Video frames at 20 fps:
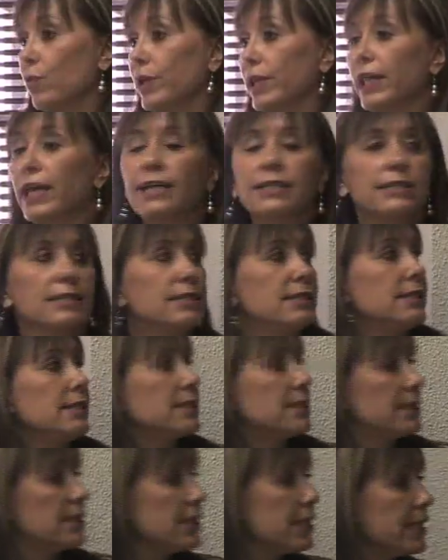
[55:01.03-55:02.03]
with the
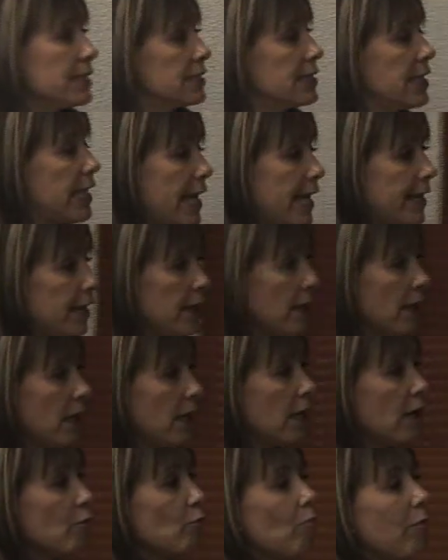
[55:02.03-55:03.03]
CSD scale,
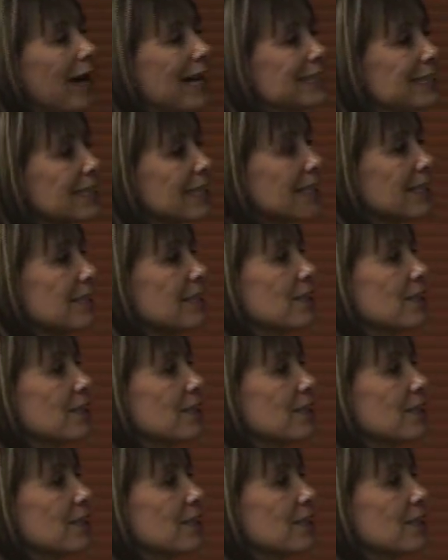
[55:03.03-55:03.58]
but